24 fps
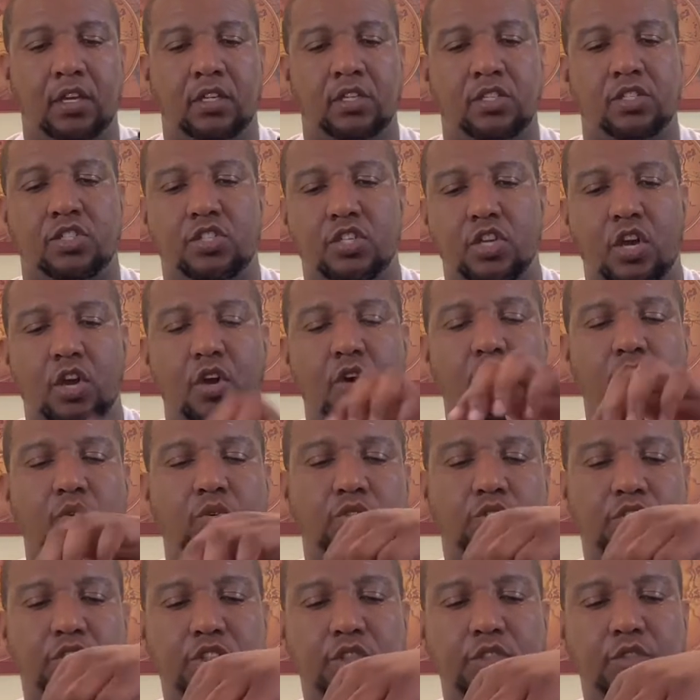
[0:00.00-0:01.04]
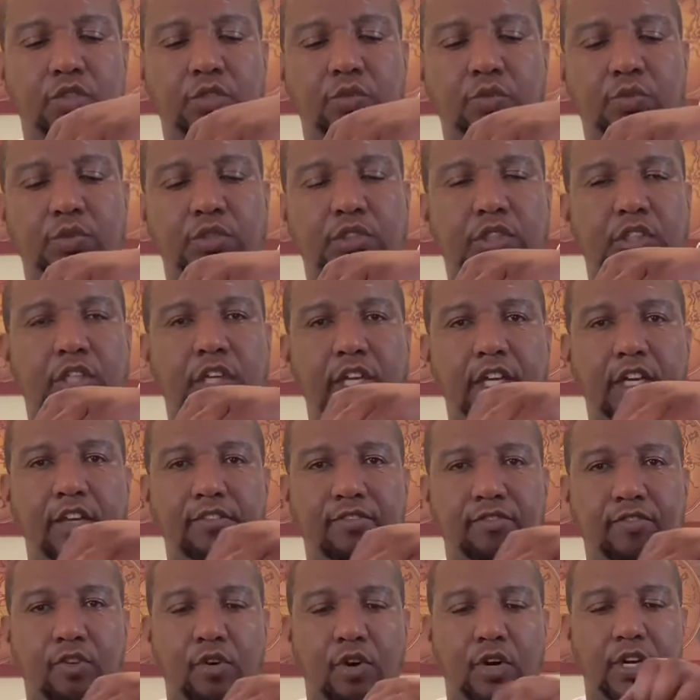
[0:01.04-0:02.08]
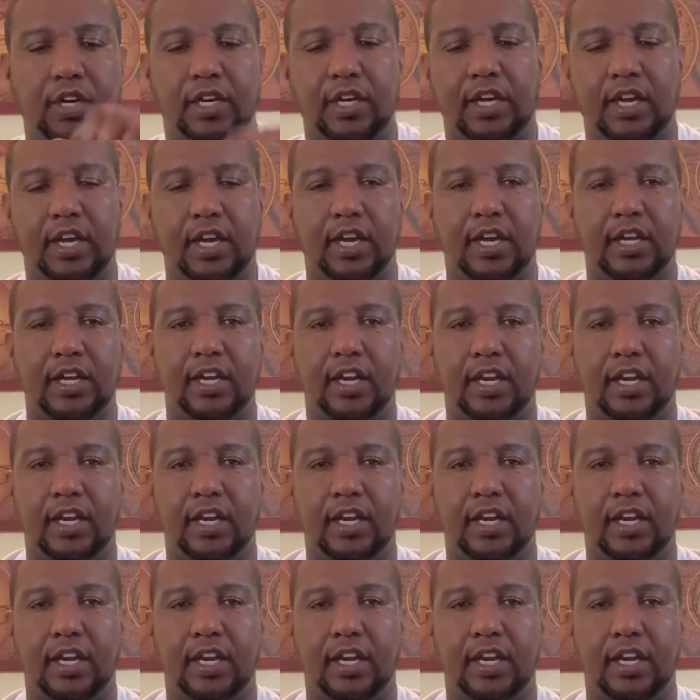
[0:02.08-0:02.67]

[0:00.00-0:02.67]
So she was looking for a gun,